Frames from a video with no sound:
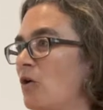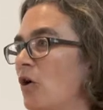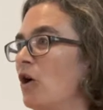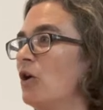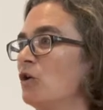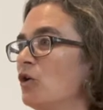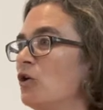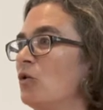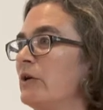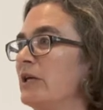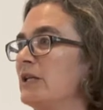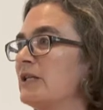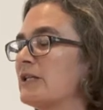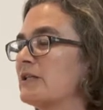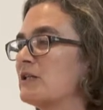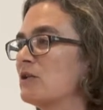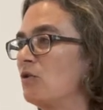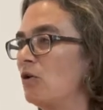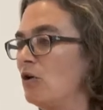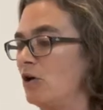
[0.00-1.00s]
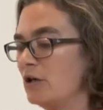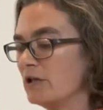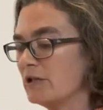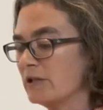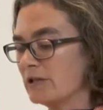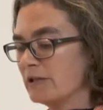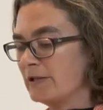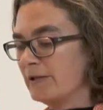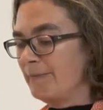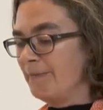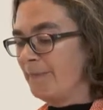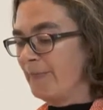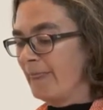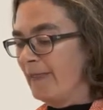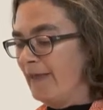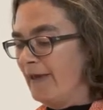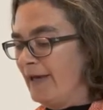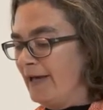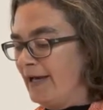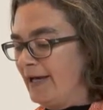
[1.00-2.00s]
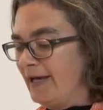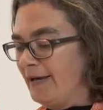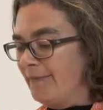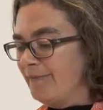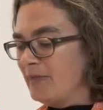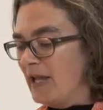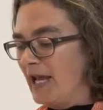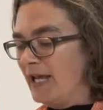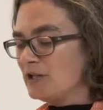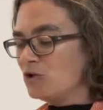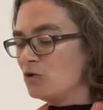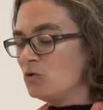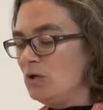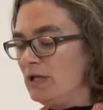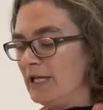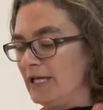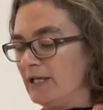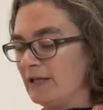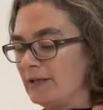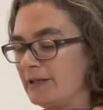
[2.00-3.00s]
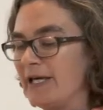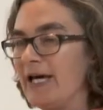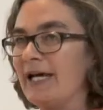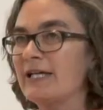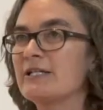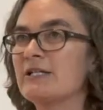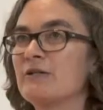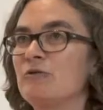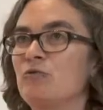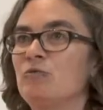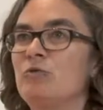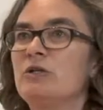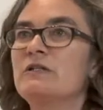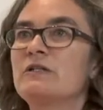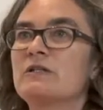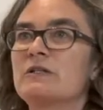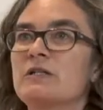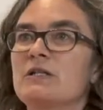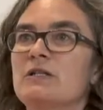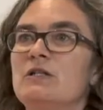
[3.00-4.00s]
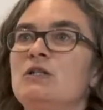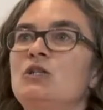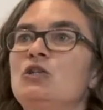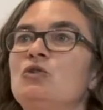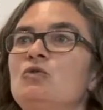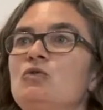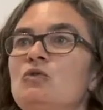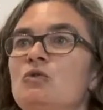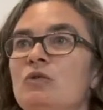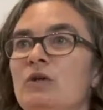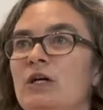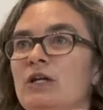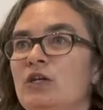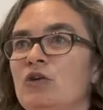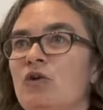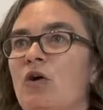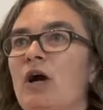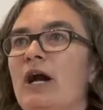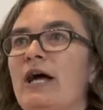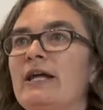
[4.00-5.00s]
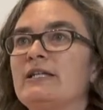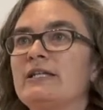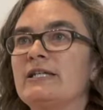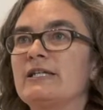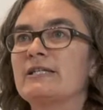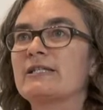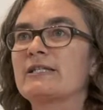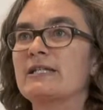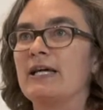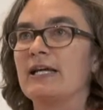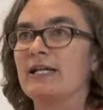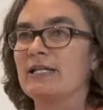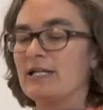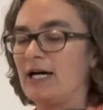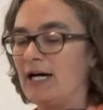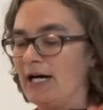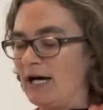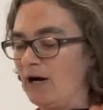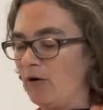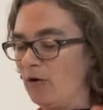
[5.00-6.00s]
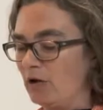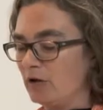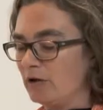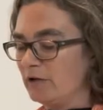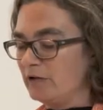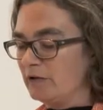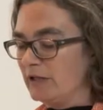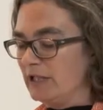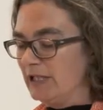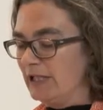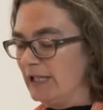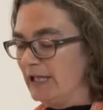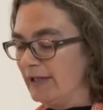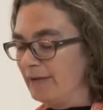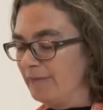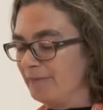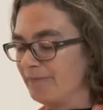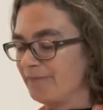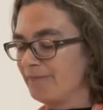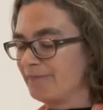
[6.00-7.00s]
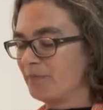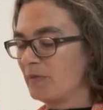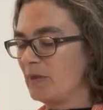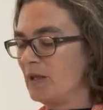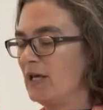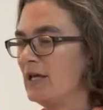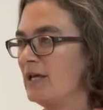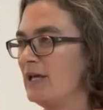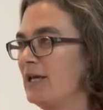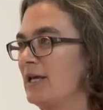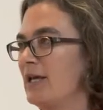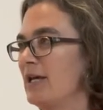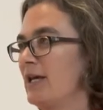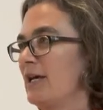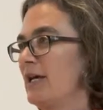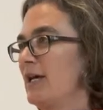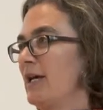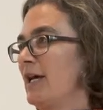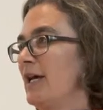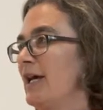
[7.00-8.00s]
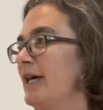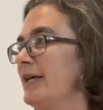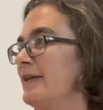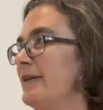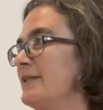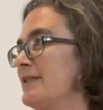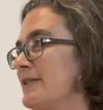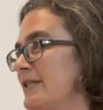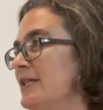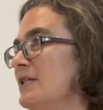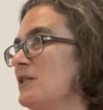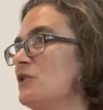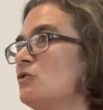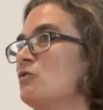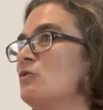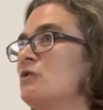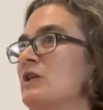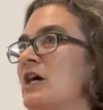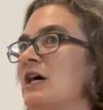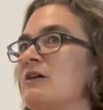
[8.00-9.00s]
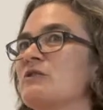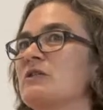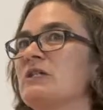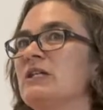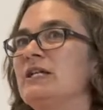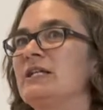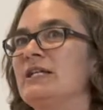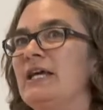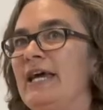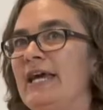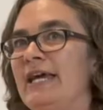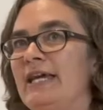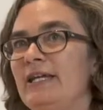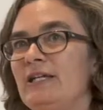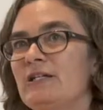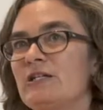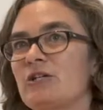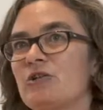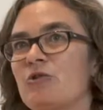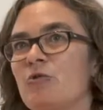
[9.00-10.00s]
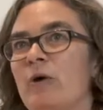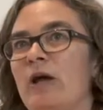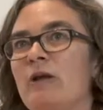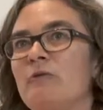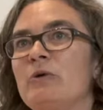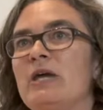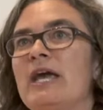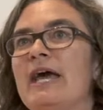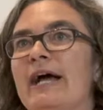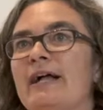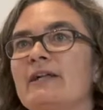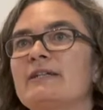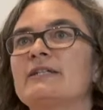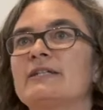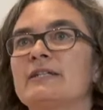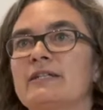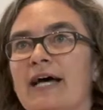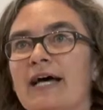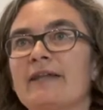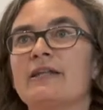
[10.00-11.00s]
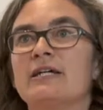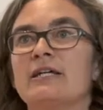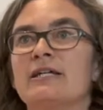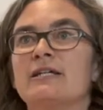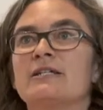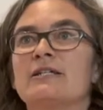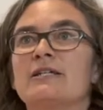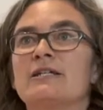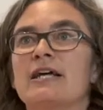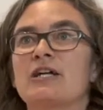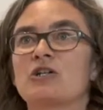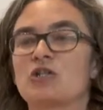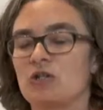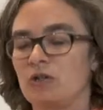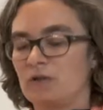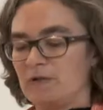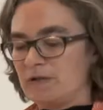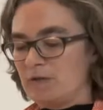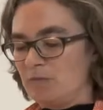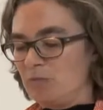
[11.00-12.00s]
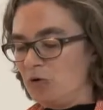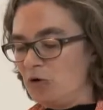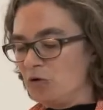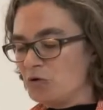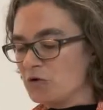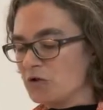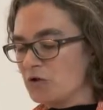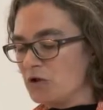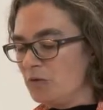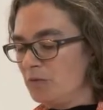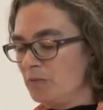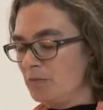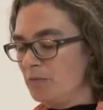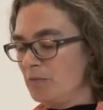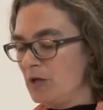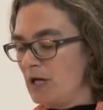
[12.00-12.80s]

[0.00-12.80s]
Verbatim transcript: ongoing discourse um, and to link that with you, your ideas, and our thinking. Since 2008, when we held another international symposium,